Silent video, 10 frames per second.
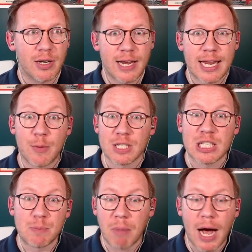He was
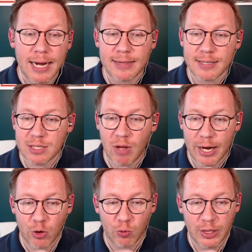spotting the
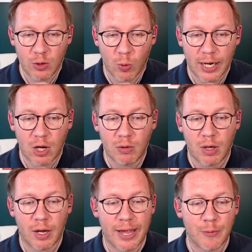slider really well.
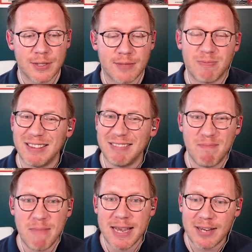It was
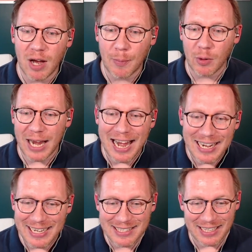mid to upper
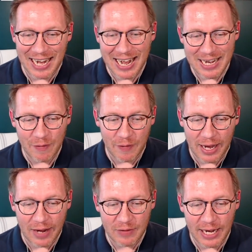80s, like
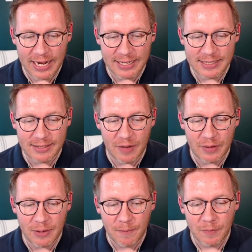85 to
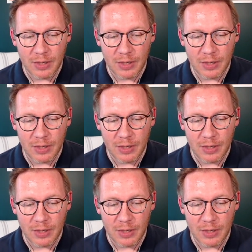87.